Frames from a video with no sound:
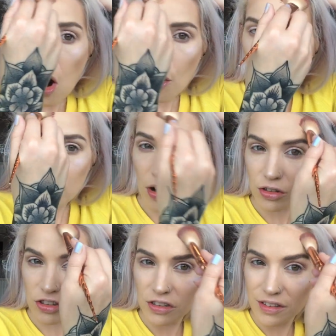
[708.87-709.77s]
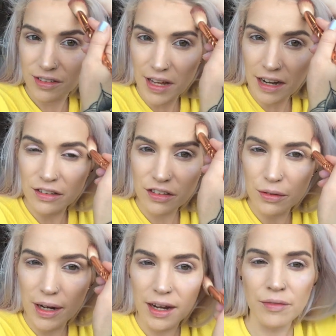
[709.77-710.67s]
obnoxious scent
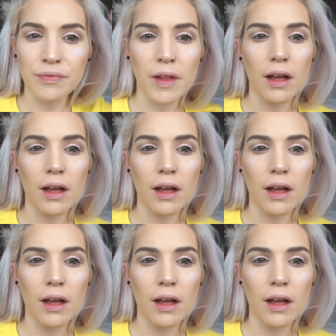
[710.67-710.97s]
to it.